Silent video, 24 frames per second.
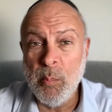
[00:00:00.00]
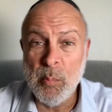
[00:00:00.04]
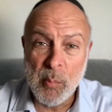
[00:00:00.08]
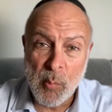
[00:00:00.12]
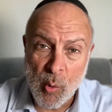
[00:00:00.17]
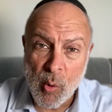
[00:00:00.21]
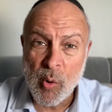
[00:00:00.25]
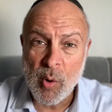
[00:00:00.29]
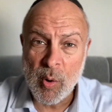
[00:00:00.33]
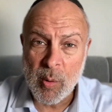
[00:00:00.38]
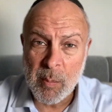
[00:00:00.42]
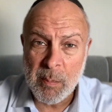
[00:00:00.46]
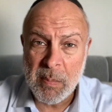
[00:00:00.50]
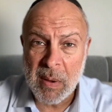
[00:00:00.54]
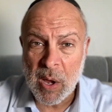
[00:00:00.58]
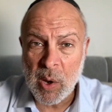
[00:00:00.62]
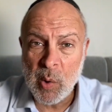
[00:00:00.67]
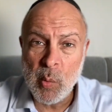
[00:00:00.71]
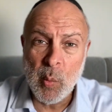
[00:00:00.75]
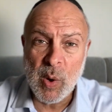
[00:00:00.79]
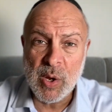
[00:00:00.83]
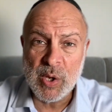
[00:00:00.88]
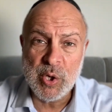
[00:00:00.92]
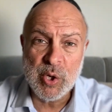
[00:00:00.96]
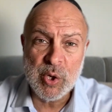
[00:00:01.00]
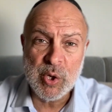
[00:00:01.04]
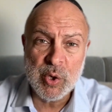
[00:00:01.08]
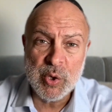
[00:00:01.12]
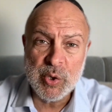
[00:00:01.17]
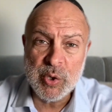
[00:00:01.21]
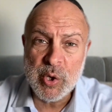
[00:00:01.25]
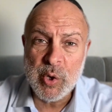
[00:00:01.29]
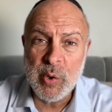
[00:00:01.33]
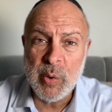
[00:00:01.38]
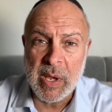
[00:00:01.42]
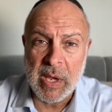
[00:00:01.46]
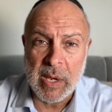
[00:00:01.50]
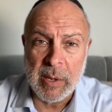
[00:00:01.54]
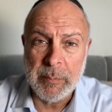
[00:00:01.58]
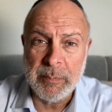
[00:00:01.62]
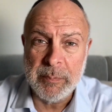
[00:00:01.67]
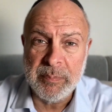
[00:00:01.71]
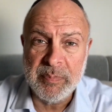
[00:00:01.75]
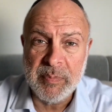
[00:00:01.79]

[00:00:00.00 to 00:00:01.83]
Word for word: more about what you're doing.